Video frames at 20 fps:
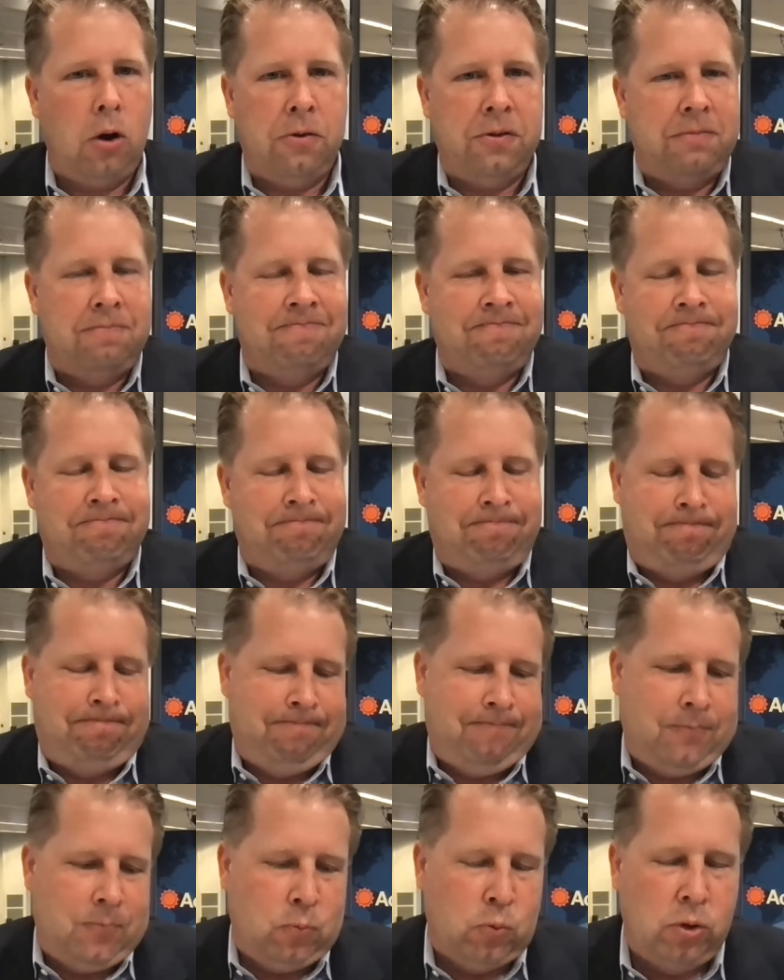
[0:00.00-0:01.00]
ago,
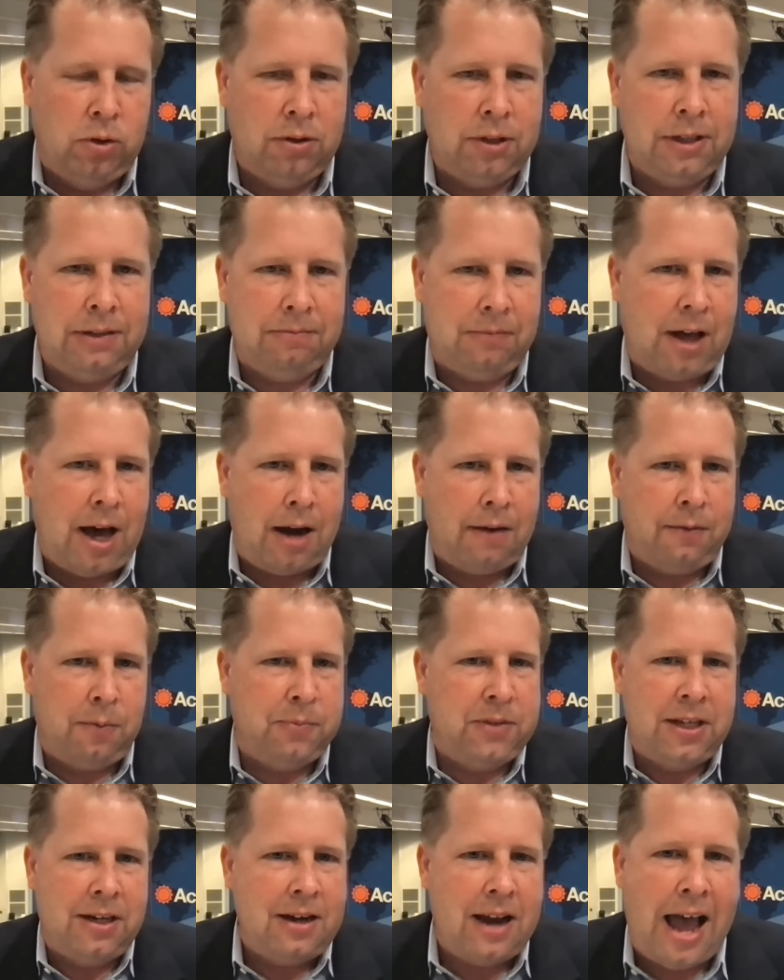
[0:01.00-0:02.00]
really a lot of
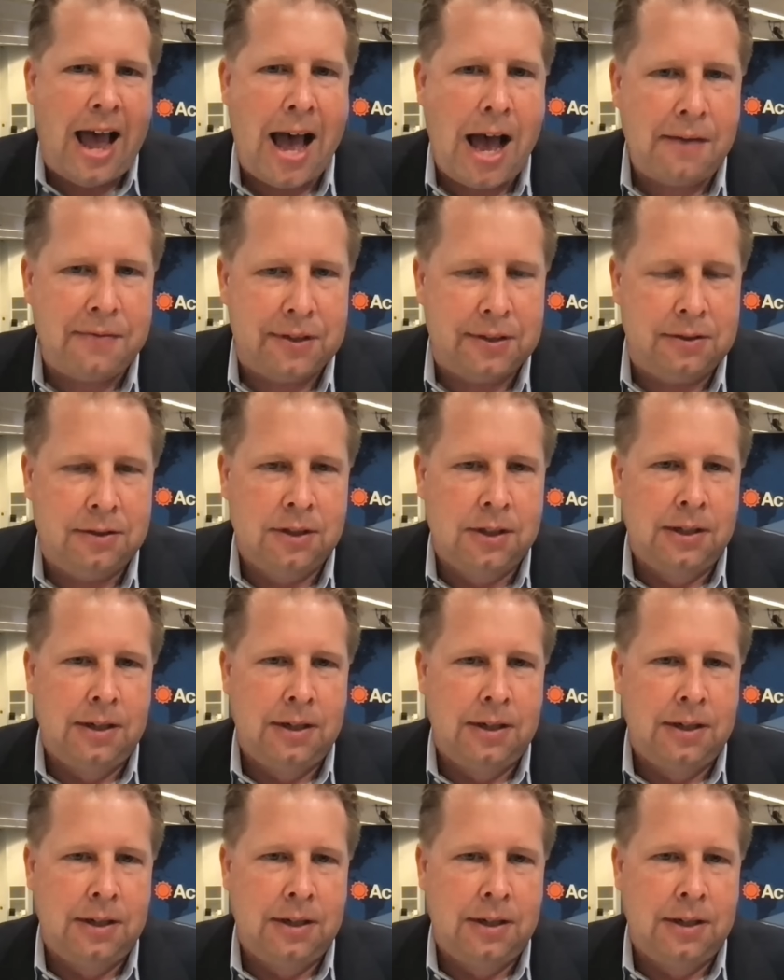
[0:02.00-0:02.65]
them didn't have it.